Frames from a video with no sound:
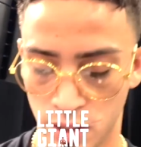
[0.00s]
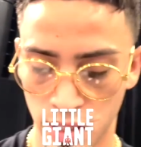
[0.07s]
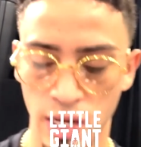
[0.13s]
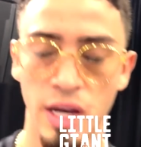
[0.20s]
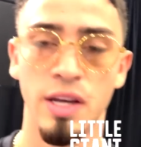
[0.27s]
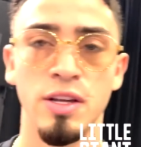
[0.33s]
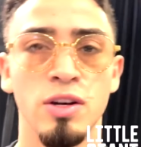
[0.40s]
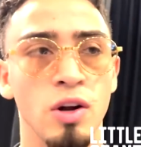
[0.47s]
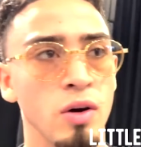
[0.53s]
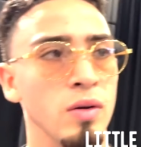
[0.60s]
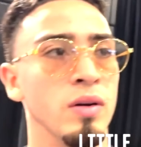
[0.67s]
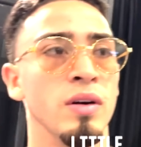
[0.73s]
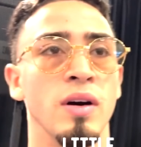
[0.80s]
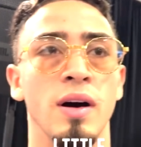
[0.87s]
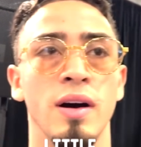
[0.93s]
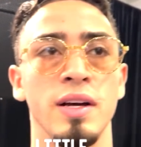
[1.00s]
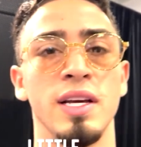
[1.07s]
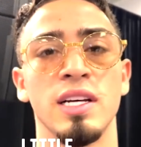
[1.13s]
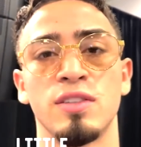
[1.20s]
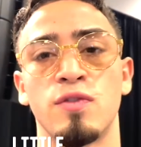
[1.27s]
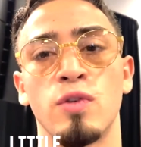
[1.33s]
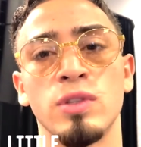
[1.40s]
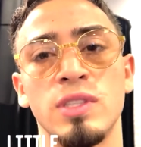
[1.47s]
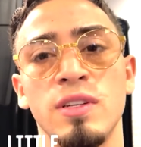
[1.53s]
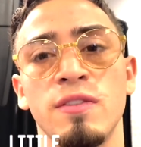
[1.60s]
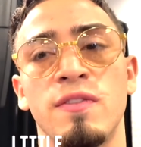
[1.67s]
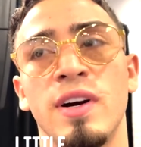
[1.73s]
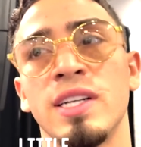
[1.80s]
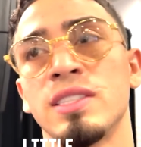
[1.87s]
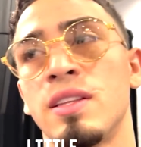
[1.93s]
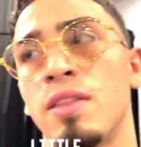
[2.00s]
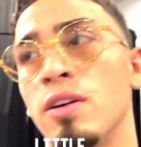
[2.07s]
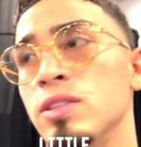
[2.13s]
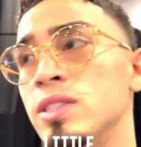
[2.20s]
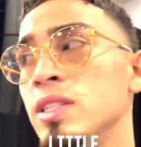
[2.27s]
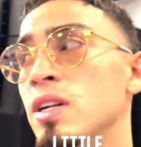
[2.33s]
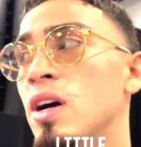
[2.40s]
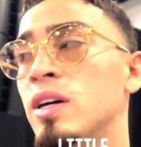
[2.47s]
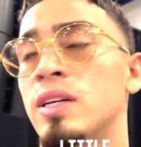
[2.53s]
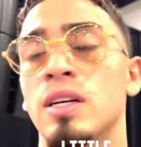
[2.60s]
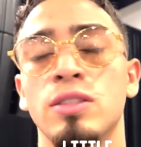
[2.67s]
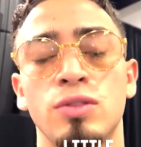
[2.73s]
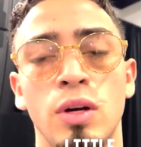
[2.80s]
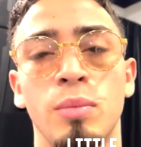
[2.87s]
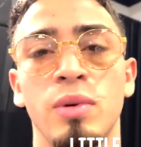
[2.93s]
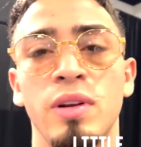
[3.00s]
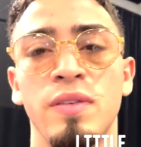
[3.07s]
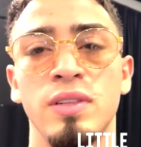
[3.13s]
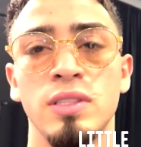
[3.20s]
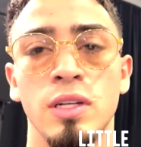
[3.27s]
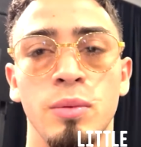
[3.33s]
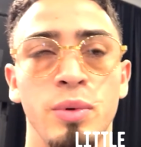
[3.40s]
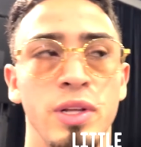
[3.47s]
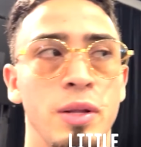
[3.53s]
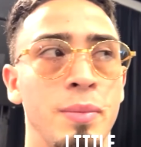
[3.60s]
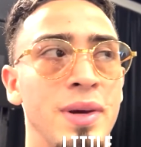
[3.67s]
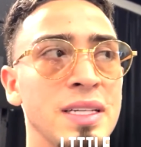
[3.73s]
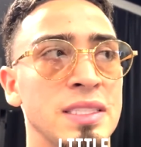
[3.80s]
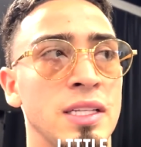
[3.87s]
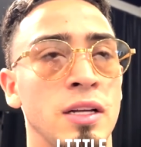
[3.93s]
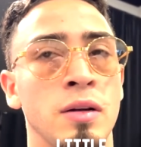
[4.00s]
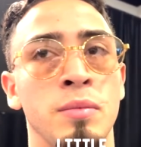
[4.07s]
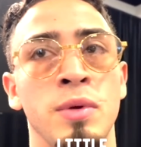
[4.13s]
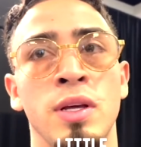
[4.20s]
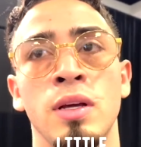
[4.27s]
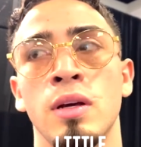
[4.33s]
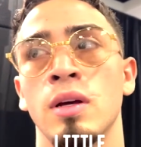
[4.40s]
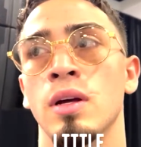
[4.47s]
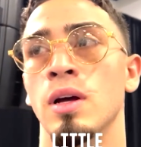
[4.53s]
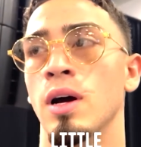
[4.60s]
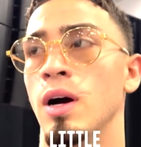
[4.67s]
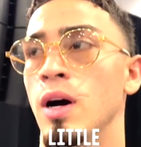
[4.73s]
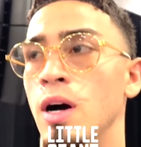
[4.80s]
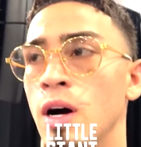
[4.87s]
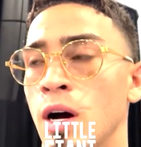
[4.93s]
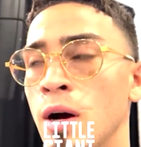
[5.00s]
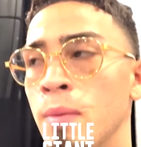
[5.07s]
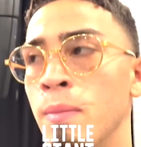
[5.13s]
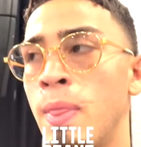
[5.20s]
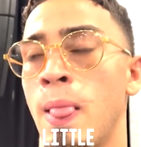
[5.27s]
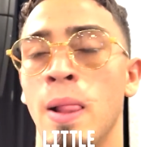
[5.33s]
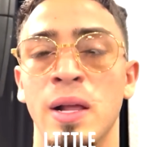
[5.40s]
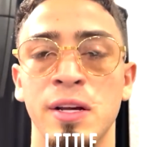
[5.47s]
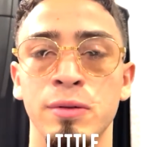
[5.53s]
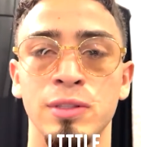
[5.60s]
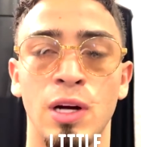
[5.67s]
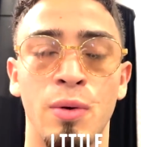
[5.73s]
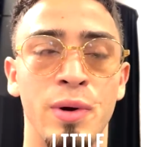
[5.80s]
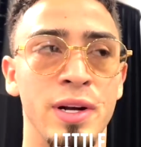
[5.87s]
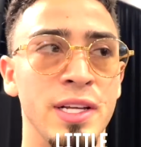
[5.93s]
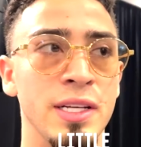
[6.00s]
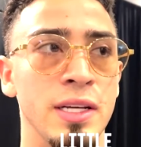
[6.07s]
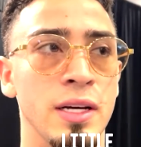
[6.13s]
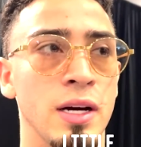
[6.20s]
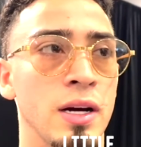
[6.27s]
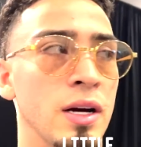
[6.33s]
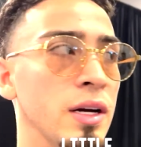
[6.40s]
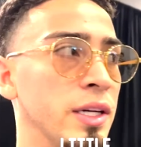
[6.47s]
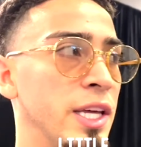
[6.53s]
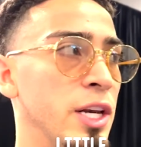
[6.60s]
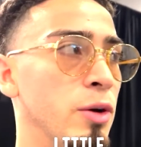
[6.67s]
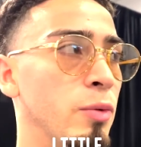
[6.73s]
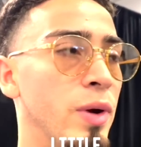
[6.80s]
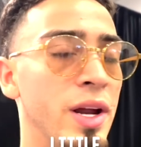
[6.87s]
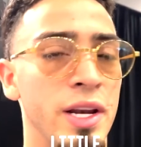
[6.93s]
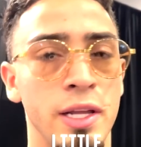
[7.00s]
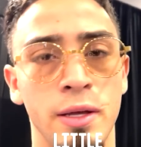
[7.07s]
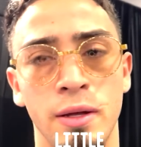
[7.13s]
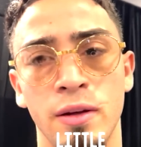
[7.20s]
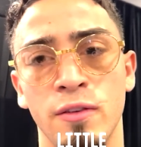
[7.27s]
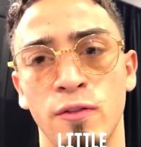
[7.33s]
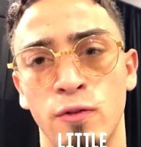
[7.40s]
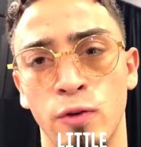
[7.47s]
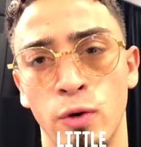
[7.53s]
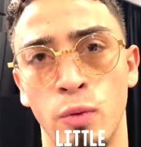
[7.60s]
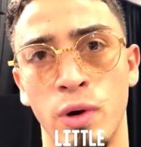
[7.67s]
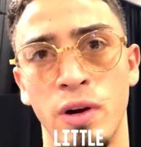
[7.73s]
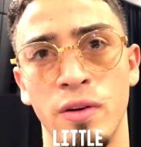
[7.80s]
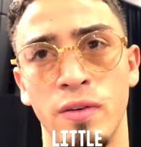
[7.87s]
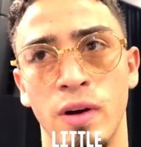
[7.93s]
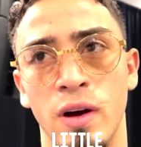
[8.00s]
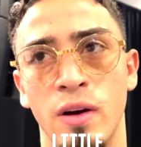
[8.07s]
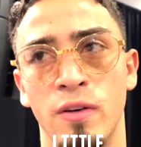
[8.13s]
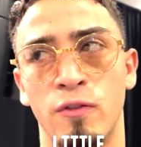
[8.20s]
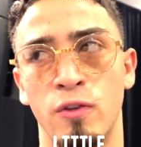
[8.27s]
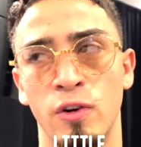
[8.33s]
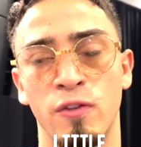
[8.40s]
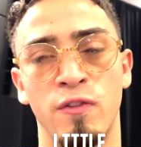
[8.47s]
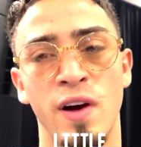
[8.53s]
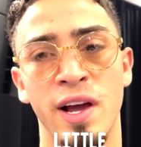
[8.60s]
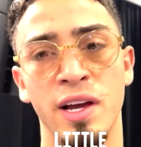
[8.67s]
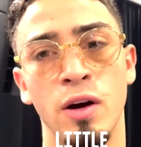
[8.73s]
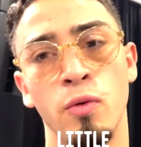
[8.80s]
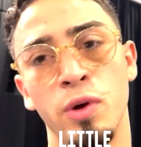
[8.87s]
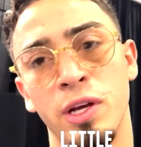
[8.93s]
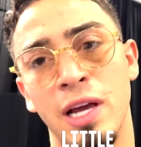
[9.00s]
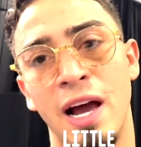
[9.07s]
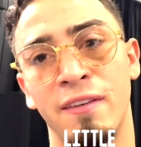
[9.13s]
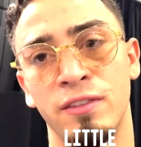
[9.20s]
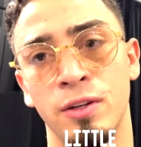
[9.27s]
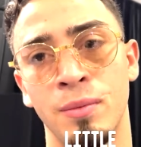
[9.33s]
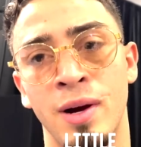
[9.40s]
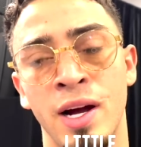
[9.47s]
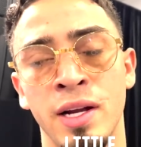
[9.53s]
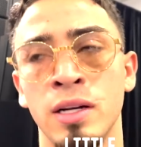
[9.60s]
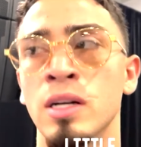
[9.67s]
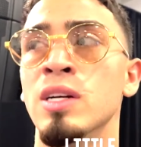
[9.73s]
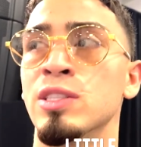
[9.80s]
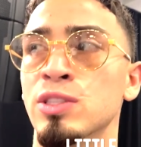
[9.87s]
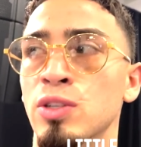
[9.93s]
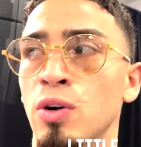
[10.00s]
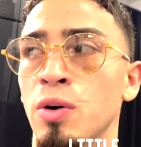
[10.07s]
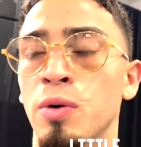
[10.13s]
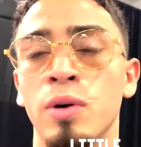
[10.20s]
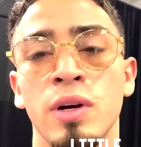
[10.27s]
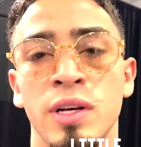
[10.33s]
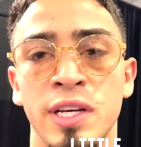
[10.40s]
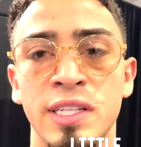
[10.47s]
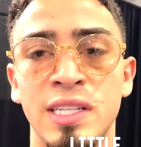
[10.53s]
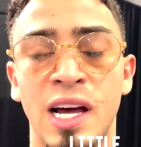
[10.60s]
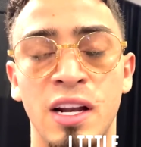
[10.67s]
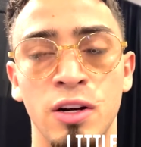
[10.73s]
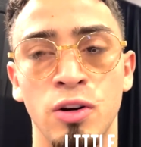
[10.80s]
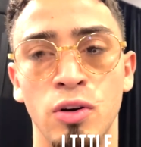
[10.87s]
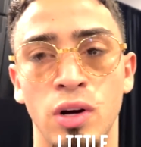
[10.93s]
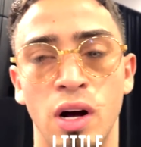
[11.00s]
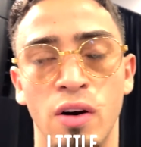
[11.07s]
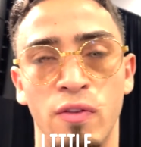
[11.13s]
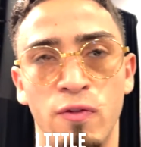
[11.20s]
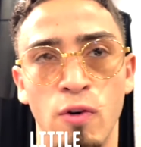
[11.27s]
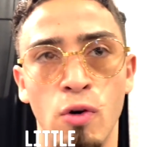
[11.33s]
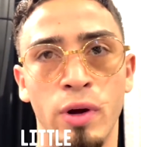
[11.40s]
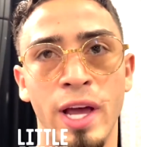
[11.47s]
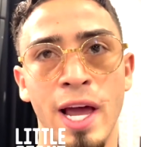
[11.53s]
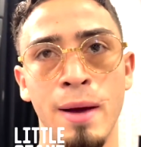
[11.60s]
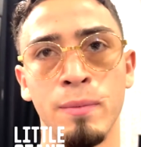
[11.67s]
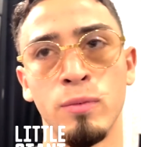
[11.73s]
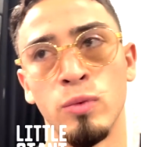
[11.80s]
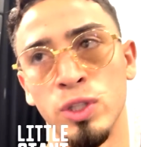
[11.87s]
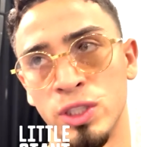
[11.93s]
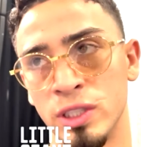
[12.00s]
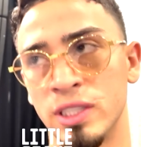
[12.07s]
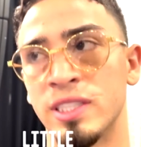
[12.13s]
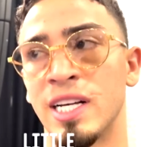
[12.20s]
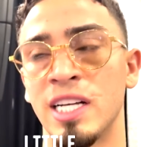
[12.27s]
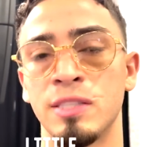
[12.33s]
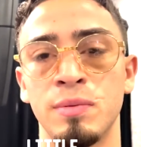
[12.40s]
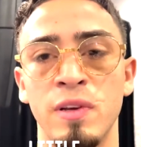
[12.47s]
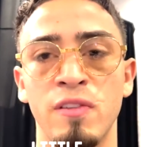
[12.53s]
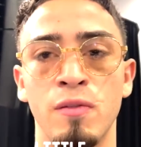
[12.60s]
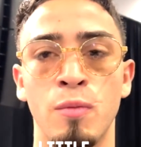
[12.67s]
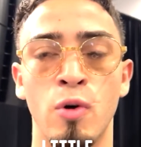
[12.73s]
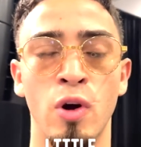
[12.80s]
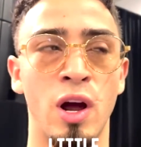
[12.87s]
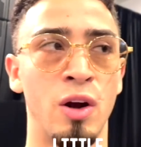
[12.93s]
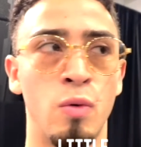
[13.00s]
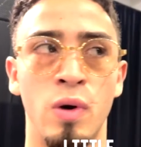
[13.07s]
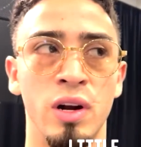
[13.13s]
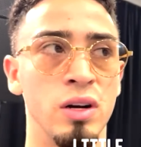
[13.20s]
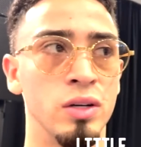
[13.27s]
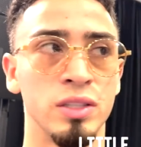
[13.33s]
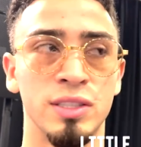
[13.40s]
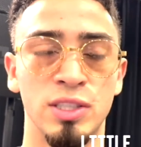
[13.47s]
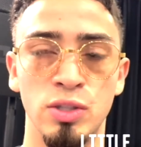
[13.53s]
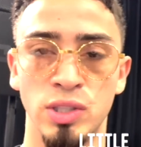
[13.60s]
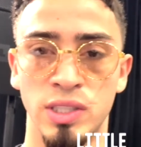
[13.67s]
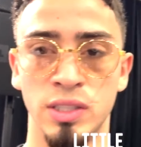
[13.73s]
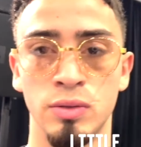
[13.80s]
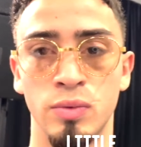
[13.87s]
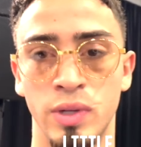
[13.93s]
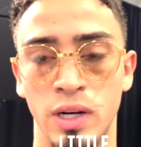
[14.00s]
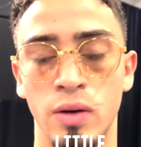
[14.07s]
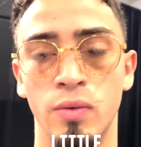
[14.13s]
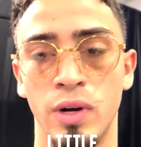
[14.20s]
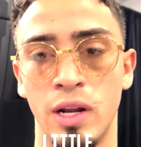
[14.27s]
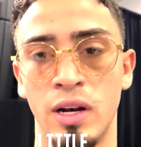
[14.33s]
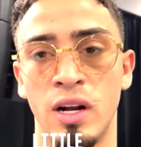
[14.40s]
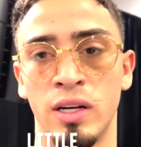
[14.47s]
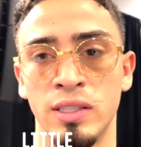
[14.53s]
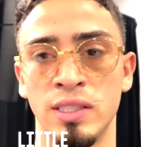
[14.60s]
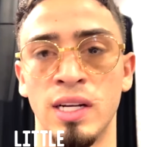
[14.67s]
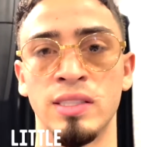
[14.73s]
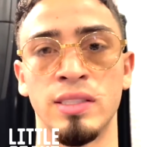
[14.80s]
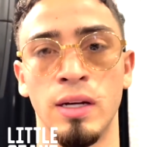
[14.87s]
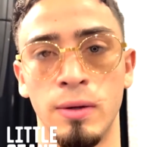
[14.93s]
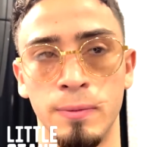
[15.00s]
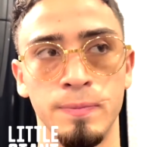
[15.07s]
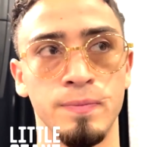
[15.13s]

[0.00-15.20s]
Yeah, you know, he has 14 fights, 13 knockouts, so I believe he's going to bring the best out of me. He was already getting ready for for a fight a week after mine, so he's had a full camp, which excites me even more. I don't want no excuses when I knock his ass out.